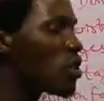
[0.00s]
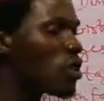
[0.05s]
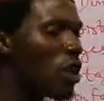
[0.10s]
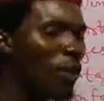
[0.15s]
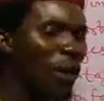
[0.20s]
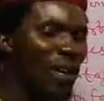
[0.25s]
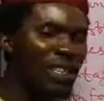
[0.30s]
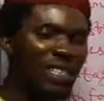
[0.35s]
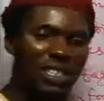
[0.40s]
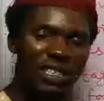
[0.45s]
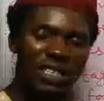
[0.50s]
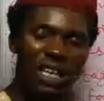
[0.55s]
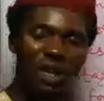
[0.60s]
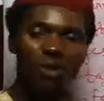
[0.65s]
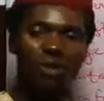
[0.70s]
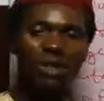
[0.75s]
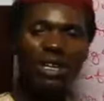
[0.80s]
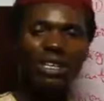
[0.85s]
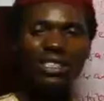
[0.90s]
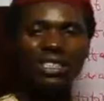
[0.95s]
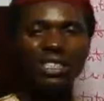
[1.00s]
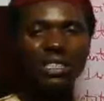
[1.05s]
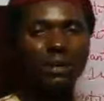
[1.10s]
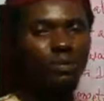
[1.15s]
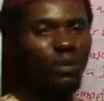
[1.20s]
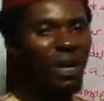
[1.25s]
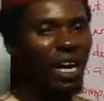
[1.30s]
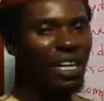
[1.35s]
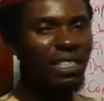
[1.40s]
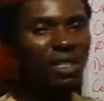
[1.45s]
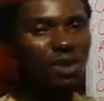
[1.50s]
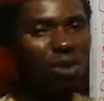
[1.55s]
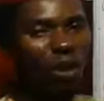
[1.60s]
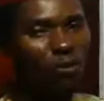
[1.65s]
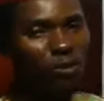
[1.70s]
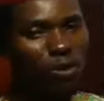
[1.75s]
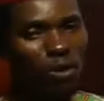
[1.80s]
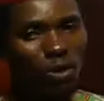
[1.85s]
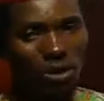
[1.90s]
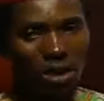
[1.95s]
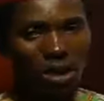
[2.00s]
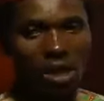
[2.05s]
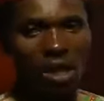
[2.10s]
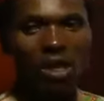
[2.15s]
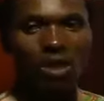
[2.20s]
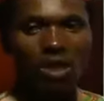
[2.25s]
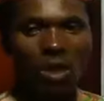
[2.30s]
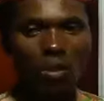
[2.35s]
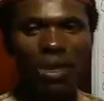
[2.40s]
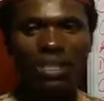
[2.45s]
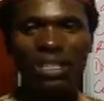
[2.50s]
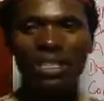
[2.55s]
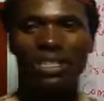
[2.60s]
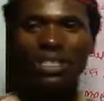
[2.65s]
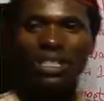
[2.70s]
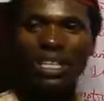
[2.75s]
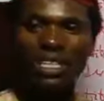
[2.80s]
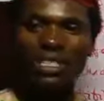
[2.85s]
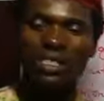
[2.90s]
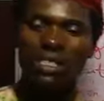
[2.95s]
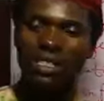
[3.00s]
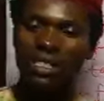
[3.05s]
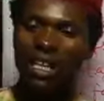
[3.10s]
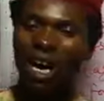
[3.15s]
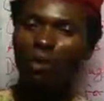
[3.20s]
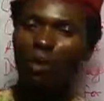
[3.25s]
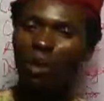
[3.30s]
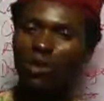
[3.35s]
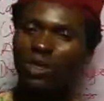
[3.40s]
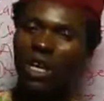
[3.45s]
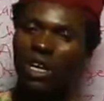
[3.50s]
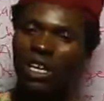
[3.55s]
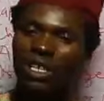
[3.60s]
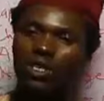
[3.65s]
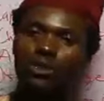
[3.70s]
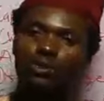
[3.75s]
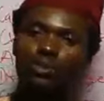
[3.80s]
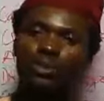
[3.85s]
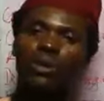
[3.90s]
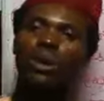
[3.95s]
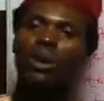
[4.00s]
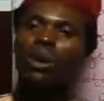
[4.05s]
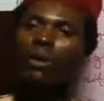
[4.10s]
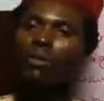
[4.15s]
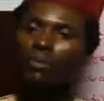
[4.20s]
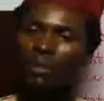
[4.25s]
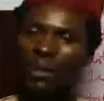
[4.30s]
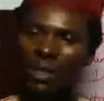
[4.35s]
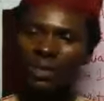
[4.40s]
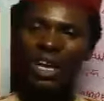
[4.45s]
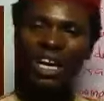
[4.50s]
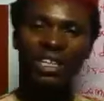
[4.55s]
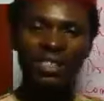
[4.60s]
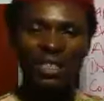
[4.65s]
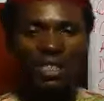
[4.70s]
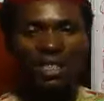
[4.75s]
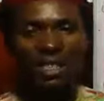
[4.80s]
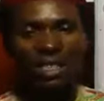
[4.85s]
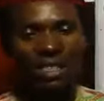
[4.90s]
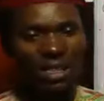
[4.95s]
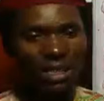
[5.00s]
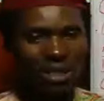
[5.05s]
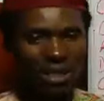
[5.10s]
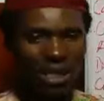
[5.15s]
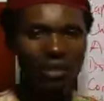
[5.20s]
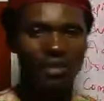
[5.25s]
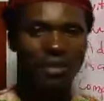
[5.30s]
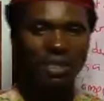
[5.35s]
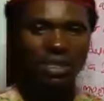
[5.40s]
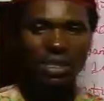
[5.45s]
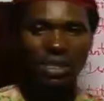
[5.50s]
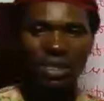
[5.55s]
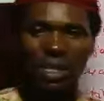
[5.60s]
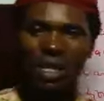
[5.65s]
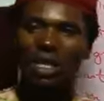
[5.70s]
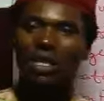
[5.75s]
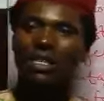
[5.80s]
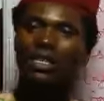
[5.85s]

Nobody is regulating the prices of goods. Nobody is saying this is how much you are going to be rendering these services.